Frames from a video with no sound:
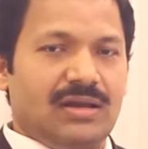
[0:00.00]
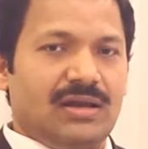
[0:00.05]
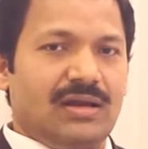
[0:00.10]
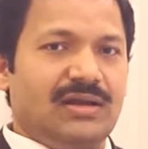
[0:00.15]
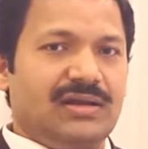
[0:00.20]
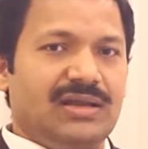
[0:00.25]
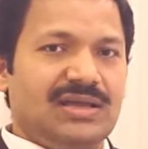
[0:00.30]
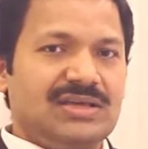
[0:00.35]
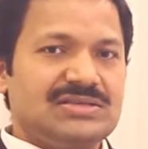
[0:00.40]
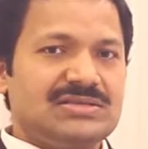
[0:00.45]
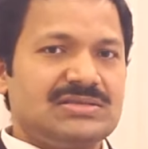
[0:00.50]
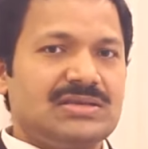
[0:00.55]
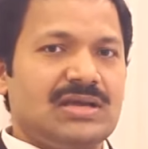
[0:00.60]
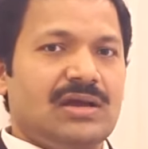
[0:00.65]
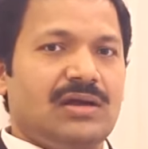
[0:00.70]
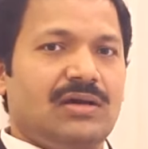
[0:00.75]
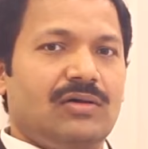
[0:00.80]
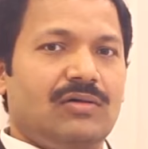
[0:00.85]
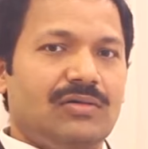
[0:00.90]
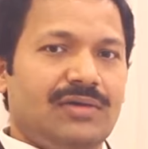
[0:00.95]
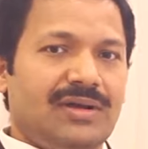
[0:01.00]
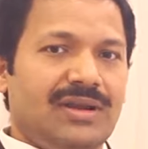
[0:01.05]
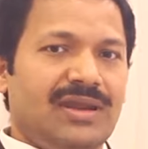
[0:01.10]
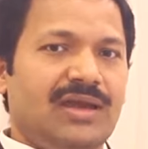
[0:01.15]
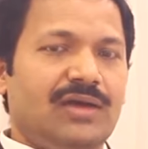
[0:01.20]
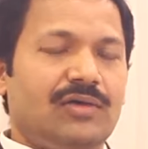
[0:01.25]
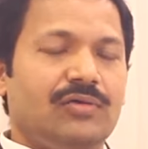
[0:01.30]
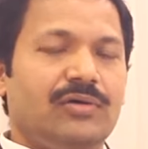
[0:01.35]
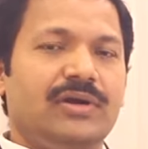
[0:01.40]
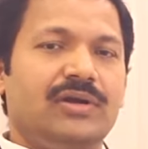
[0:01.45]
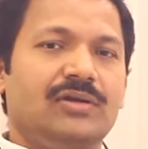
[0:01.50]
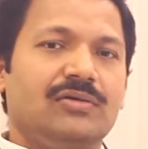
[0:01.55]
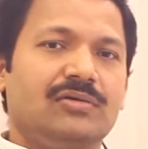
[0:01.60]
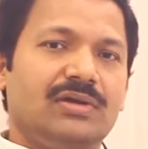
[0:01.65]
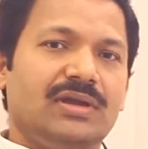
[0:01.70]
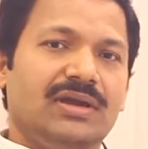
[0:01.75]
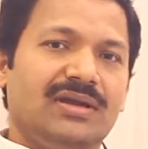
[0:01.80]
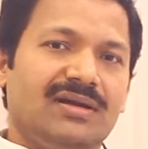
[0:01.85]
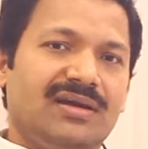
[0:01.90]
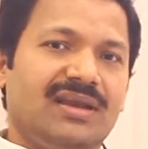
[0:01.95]
It is only going to
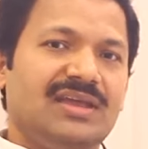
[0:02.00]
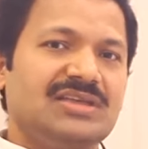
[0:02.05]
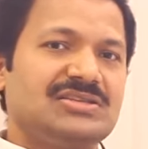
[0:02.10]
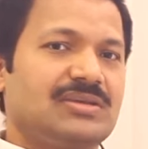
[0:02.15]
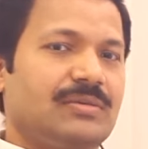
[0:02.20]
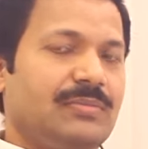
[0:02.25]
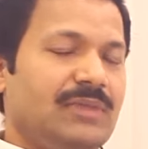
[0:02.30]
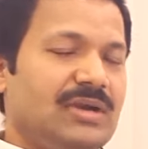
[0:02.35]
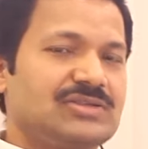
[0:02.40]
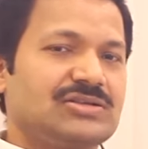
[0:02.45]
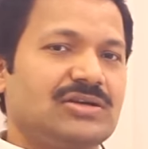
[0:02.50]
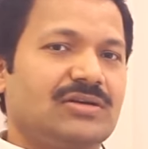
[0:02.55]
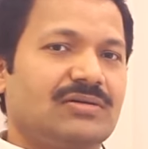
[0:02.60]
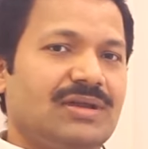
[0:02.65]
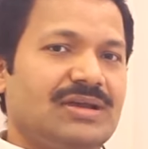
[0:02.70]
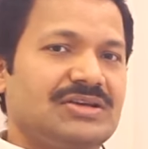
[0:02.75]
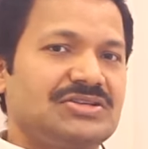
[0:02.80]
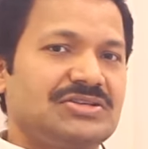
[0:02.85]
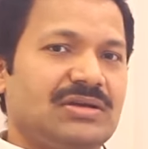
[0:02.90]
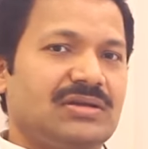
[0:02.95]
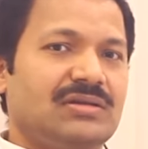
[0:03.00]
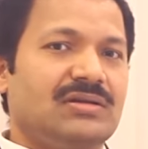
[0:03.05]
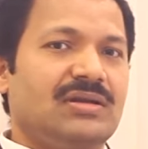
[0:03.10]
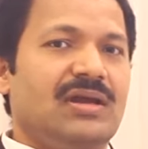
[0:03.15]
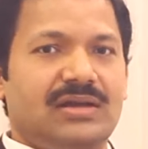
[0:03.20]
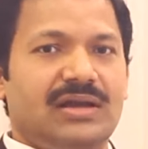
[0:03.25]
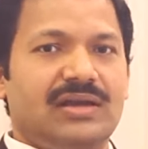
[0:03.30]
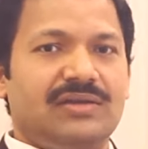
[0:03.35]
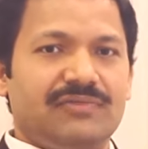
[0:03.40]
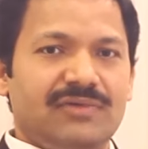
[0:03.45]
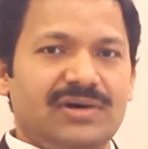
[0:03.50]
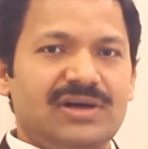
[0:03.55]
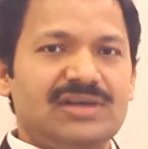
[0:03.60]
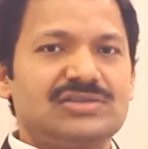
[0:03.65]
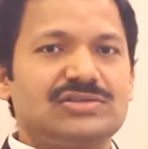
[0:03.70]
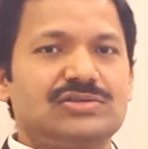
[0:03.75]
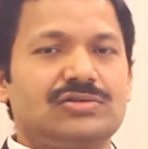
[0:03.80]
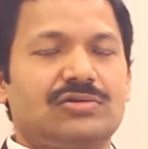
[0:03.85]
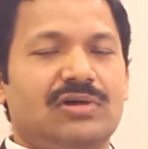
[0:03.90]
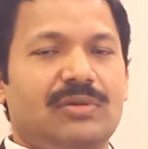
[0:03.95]
increase the blood circulation. It
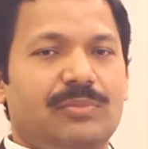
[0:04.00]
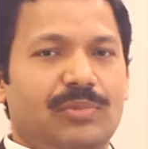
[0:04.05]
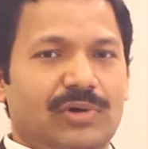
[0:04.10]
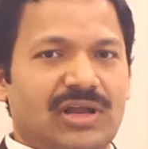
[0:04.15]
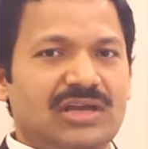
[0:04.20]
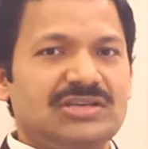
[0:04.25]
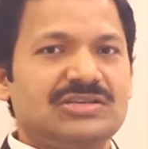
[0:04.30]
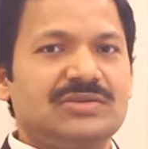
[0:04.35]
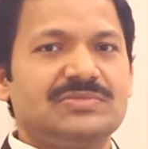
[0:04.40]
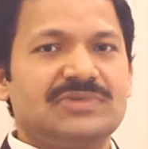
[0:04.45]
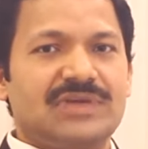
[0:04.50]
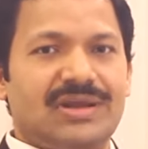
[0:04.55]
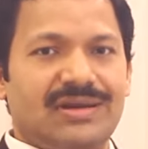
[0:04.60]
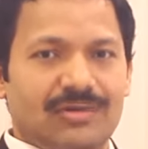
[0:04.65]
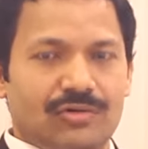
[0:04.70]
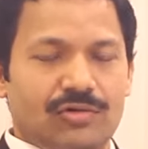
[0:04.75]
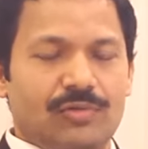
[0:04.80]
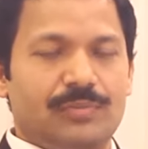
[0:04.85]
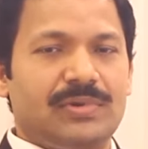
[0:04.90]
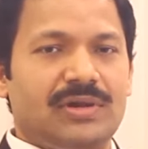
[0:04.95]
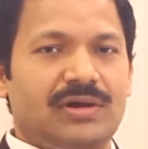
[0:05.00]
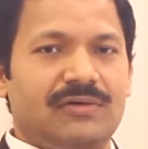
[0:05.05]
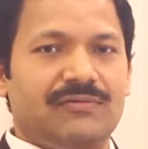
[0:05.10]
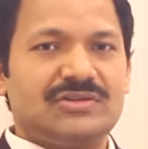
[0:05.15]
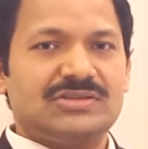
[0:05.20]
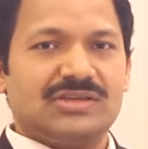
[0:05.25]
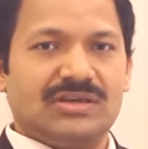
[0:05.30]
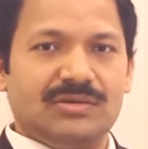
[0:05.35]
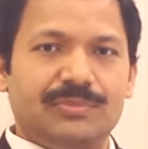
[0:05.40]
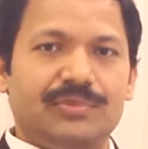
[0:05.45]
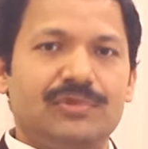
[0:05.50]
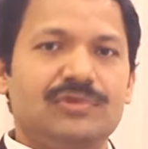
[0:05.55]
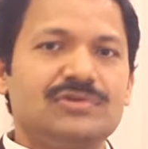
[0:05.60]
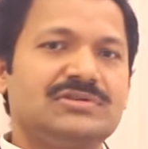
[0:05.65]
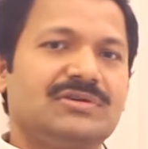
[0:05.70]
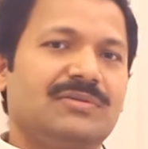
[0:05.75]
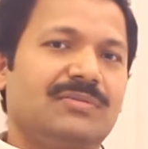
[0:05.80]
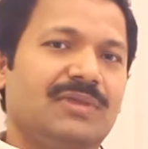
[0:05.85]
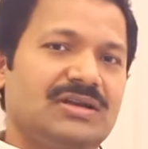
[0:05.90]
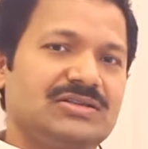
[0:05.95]
works through a potassium channel opener which improves
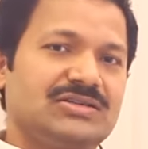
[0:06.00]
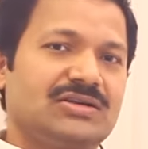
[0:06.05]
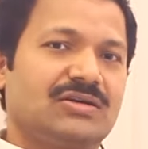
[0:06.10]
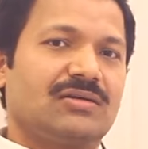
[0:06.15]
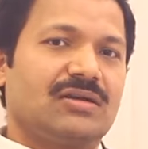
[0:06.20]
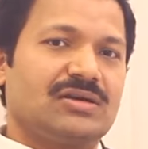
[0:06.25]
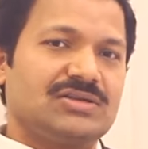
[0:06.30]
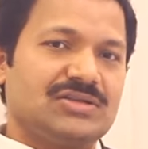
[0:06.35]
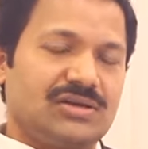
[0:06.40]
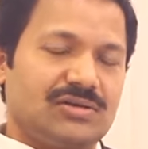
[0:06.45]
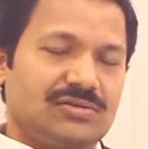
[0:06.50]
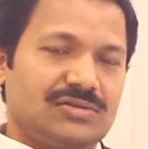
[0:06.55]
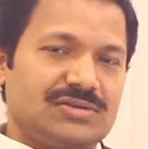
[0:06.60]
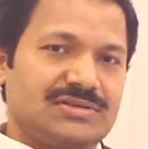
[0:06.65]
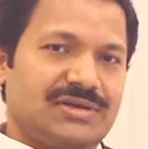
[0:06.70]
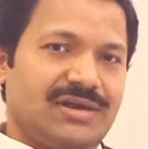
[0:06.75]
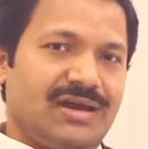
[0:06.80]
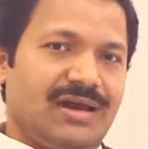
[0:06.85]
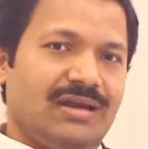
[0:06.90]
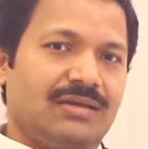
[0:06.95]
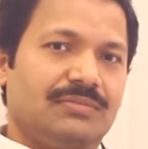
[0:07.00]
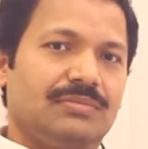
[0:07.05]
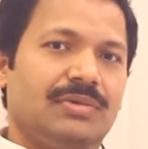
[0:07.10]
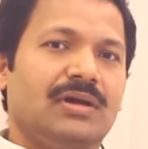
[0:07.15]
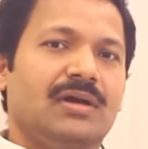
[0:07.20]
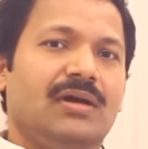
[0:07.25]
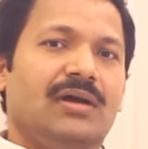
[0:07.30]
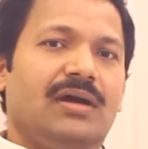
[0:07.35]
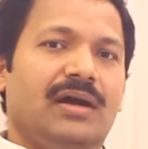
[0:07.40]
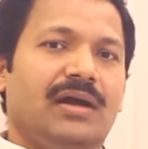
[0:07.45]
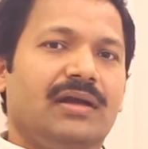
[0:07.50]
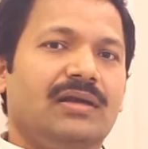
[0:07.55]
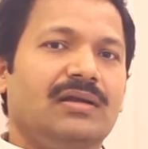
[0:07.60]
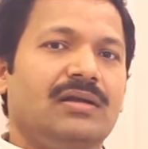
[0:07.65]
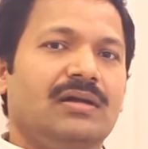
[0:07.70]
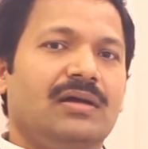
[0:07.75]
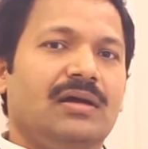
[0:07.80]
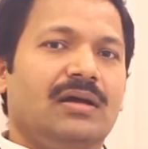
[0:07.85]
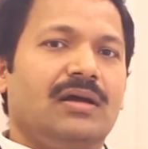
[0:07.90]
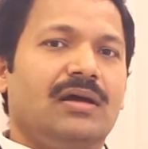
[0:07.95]
the blood circulation to the scalp and
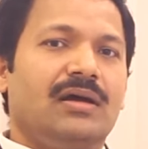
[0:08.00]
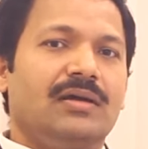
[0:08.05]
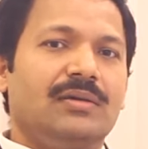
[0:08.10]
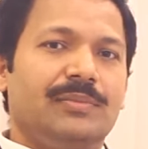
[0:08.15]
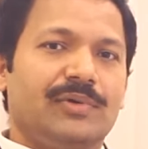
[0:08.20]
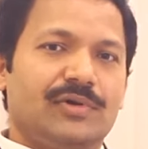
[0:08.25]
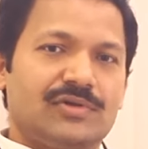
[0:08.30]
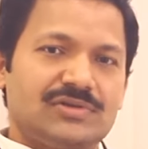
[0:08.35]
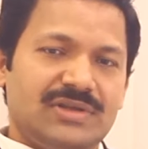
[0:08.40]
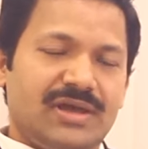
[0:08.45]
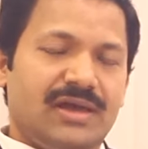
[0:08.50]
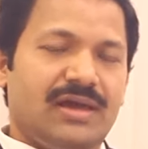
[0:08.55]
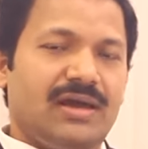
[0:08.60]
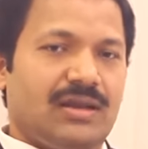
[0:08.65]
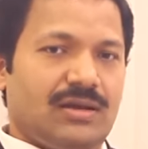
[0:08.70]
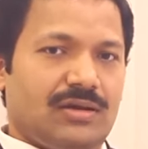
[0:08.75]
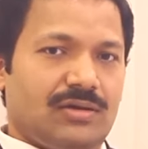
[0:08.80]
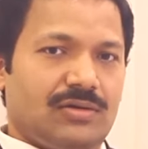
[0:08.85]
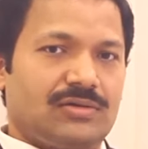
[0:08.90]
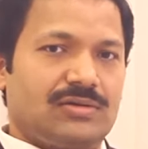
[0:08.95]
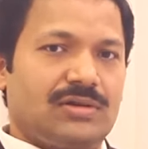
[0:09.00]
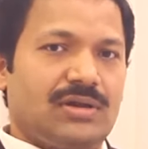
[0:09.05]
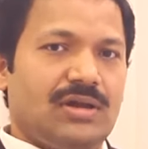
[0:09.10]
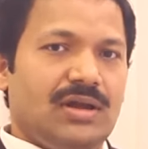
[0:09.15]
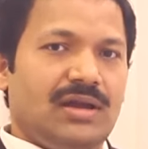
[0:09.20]
uh, improves the hair growth.